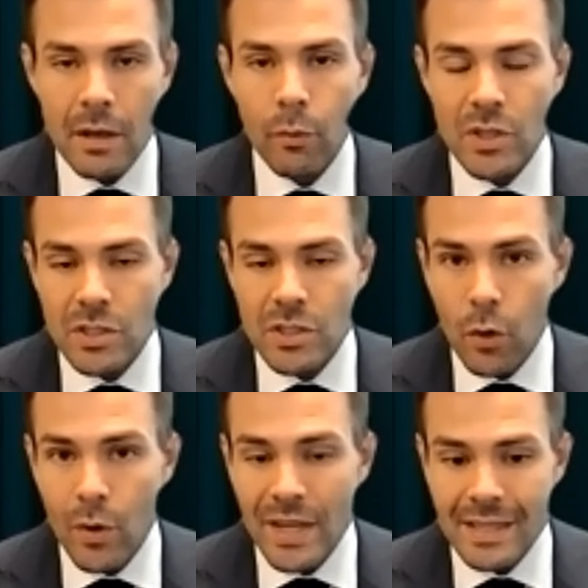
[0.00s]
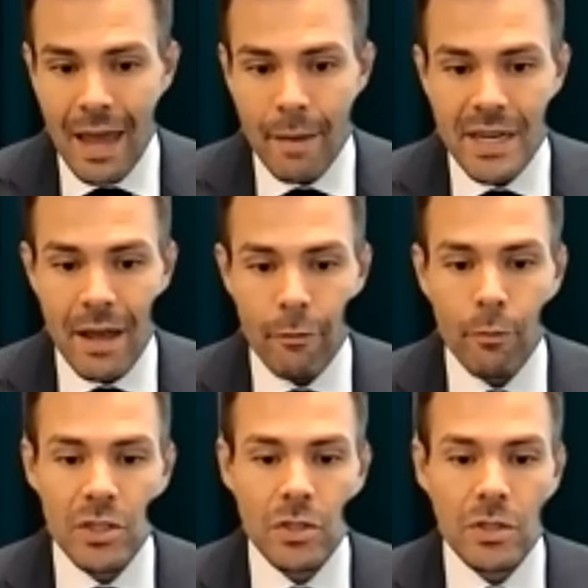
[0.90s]
which is the Queen's Gambit
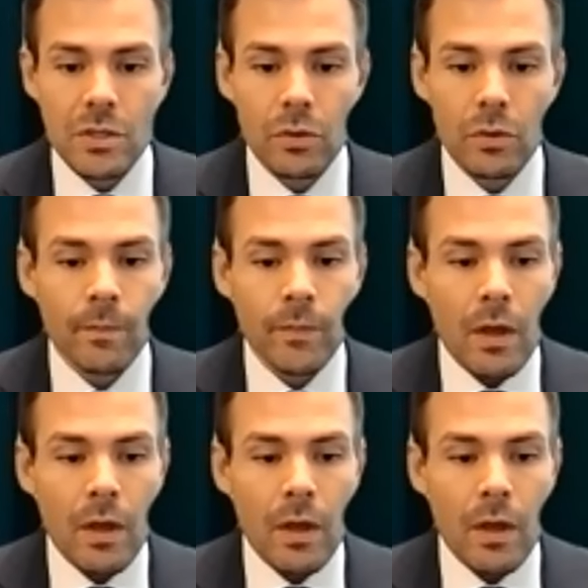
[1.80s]
defamation suit,